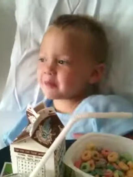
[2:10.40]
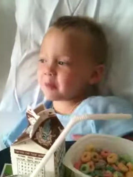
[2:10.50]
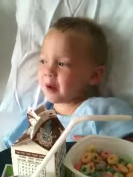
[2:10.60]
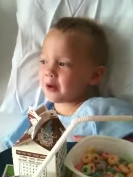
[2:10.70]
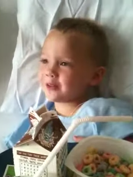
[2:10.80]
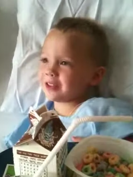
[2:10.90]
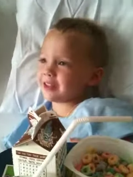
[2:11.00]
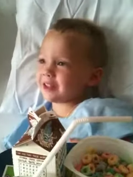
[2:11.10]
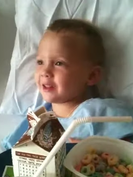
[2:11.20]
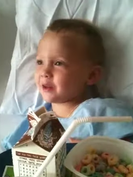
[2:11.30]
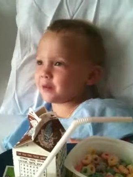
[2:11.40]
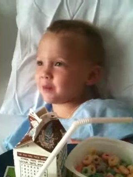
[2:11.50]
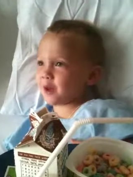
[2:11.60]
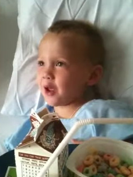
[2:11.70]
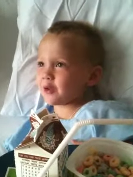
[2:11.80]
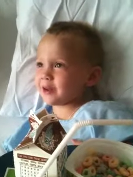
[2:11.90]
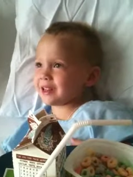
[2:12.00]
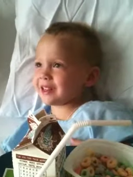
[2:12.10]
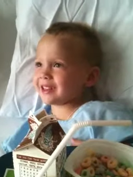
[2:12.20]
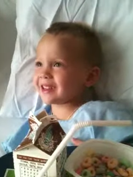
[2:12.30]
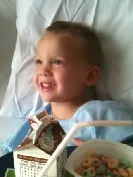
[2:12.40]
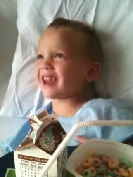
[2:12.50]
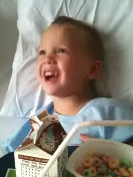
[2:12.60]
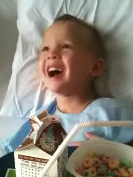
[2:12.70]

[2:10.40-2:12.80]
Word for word: both in a baby.